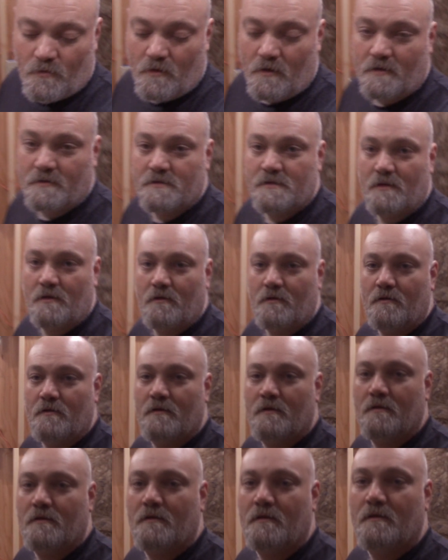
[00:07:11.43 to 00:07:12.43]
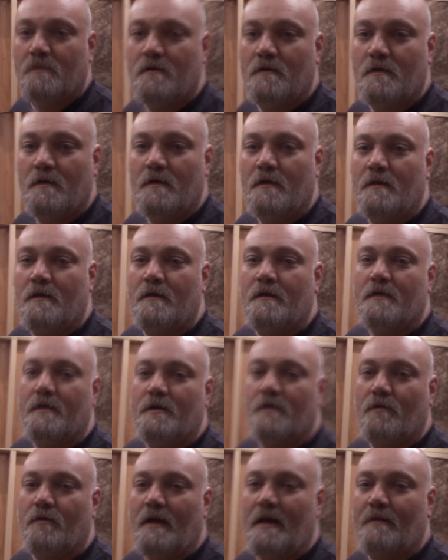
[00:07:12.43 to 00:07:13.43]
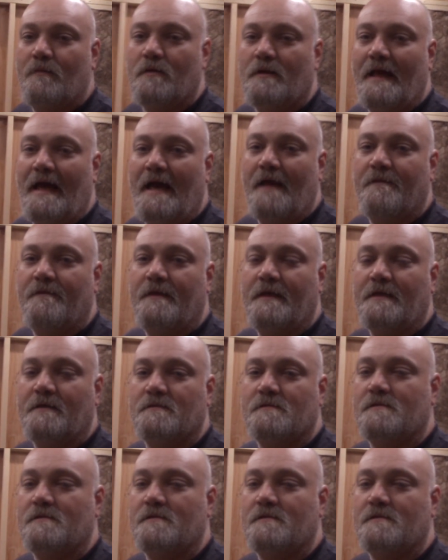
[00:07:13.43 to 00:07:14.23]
also, you know, able to add things